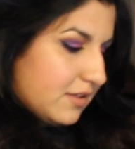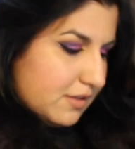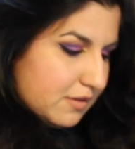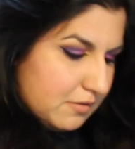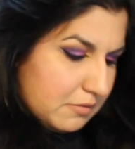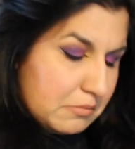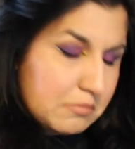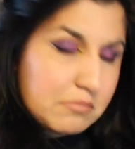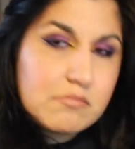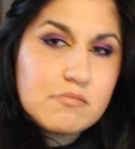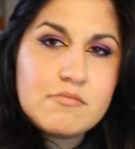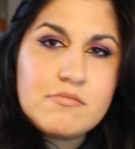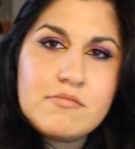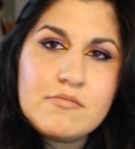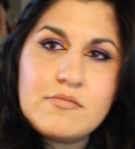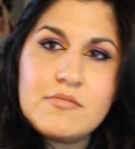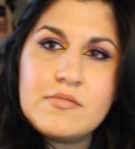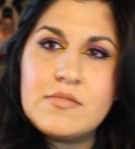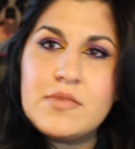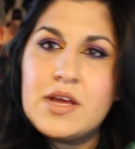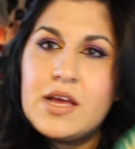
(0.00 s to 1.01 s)

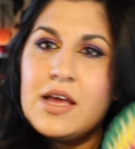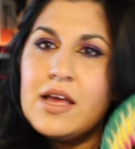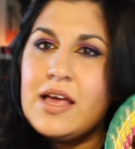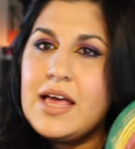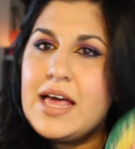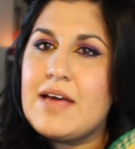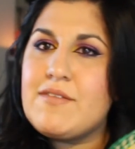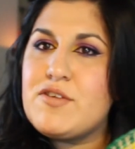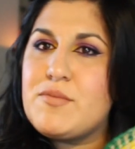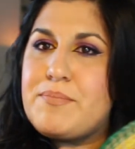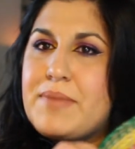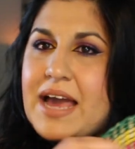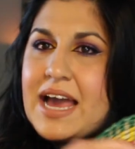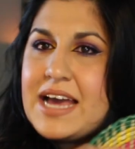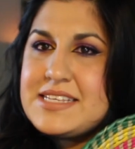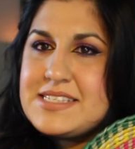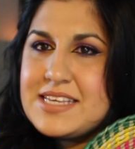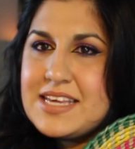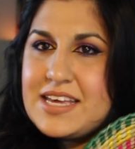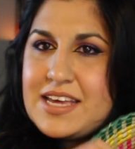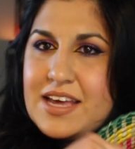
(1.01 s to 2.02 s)
I have a
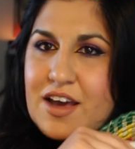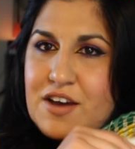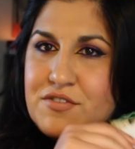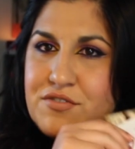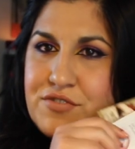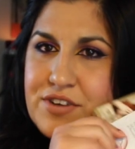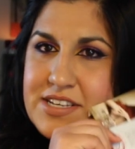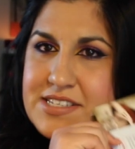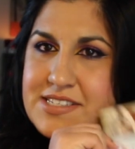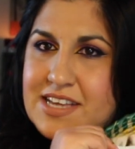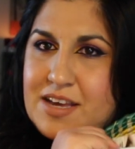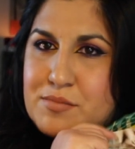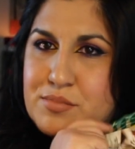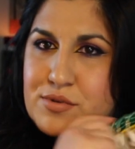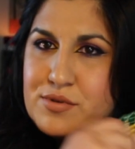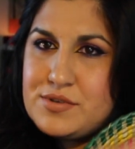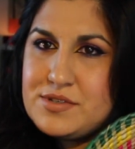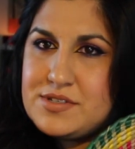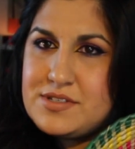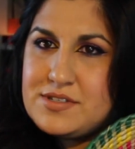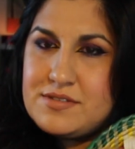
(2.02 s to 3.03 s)
basket of free
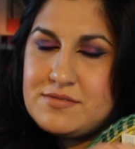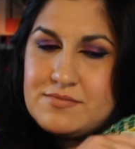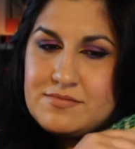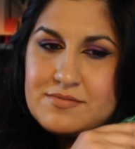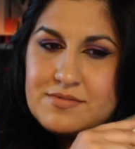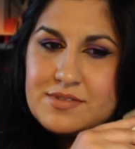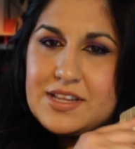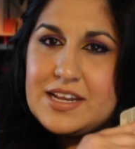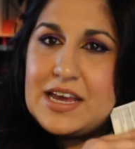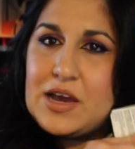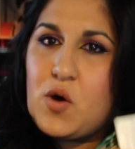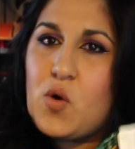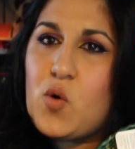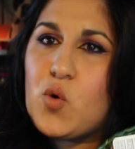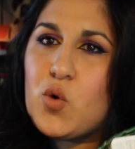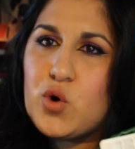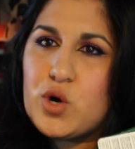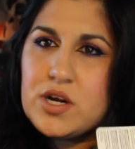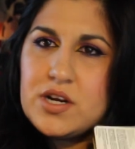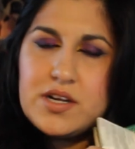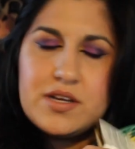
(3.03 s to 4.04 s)
samples that I
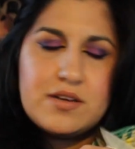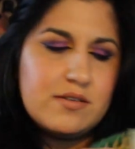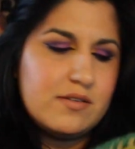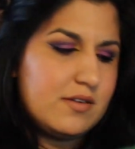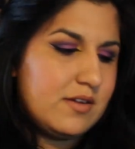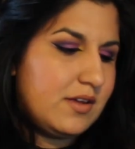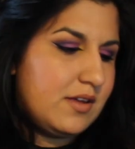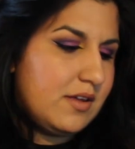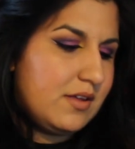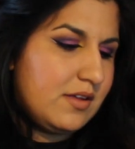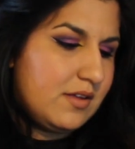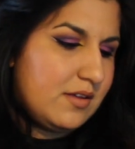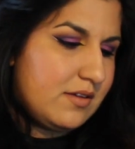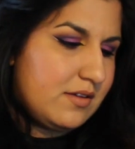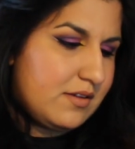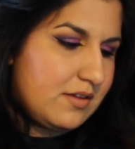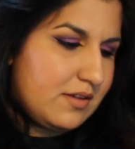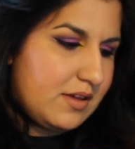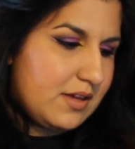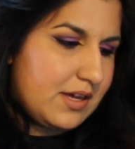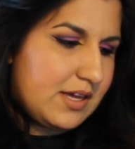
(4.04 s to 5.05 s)
hoard.
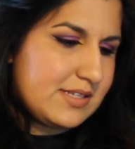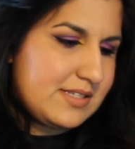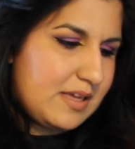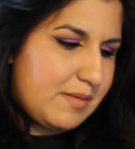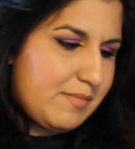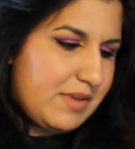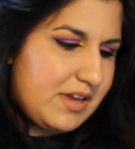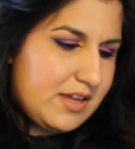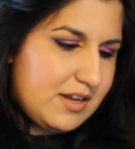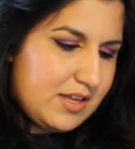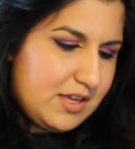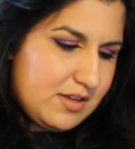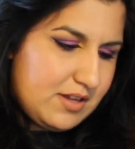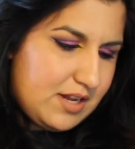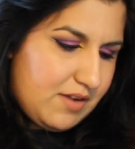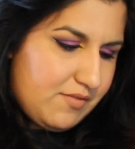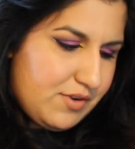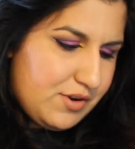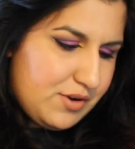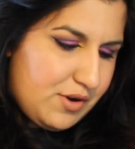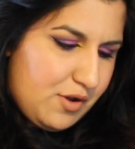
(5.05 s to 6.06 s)
Because I mean, you
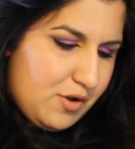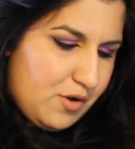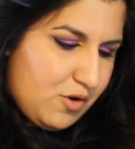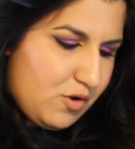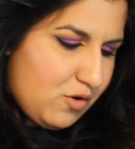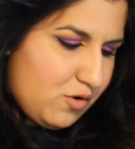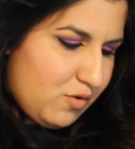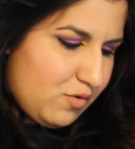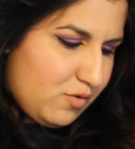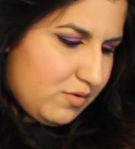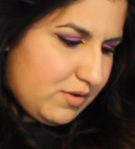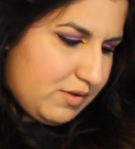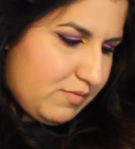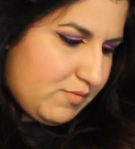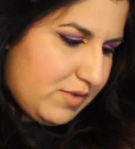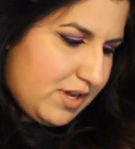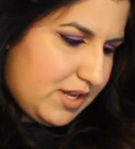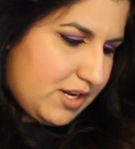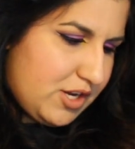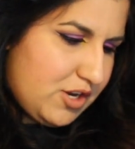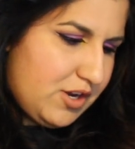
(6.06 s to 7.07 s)
never know
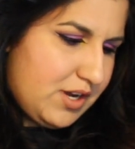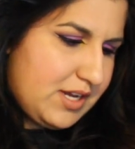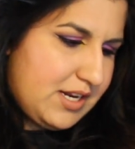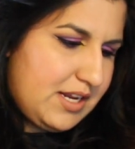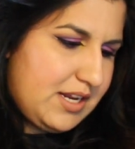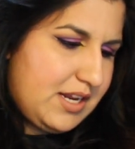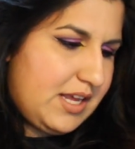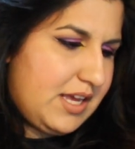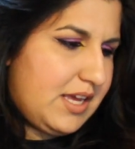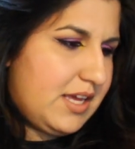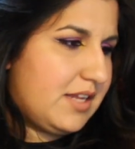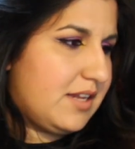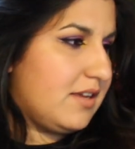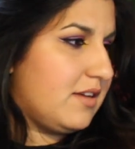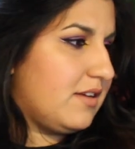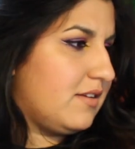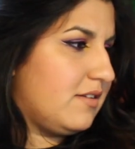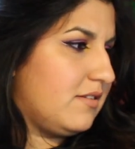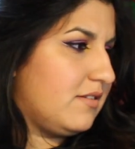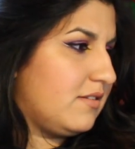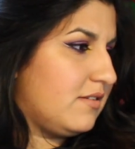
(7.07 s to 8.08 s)
when you're gonna
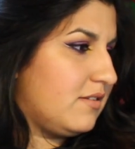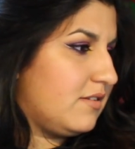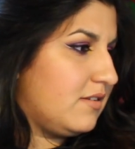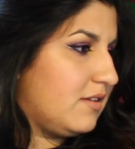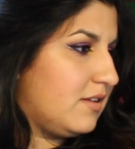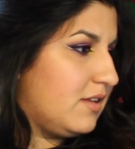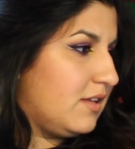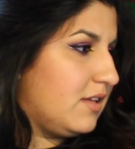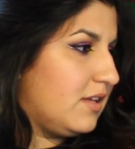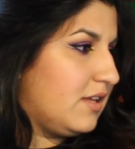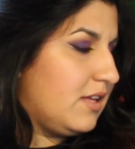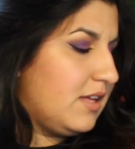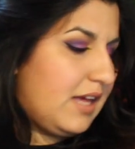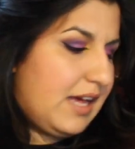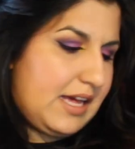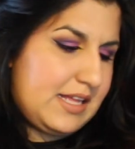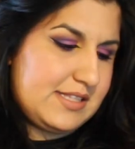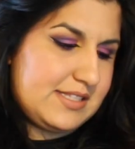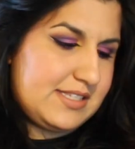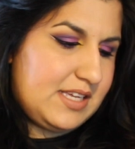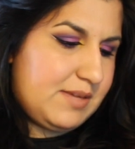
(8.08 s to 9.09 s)
need
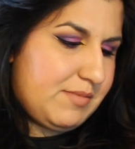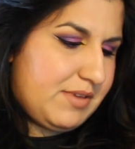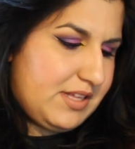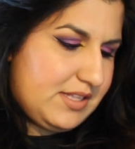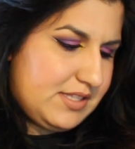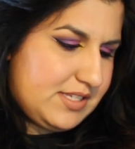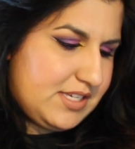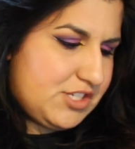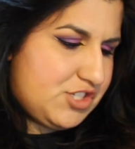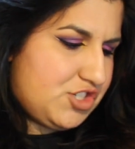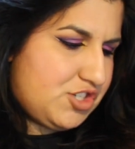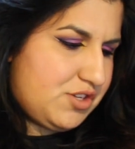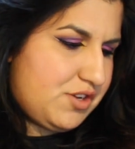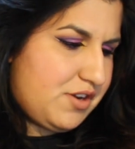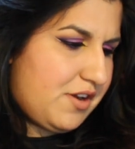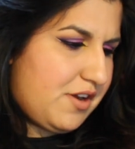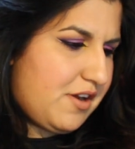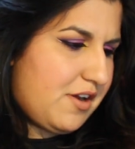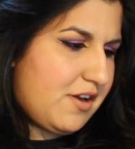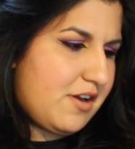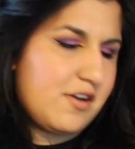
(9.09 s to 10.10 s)
a deep
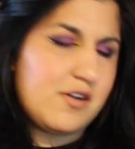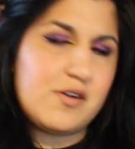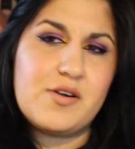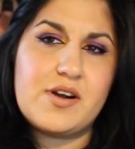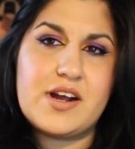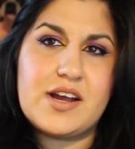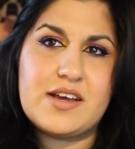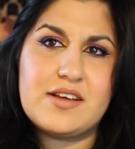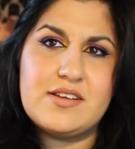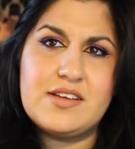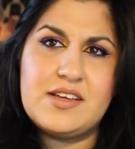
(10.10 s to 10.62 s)
conditioner or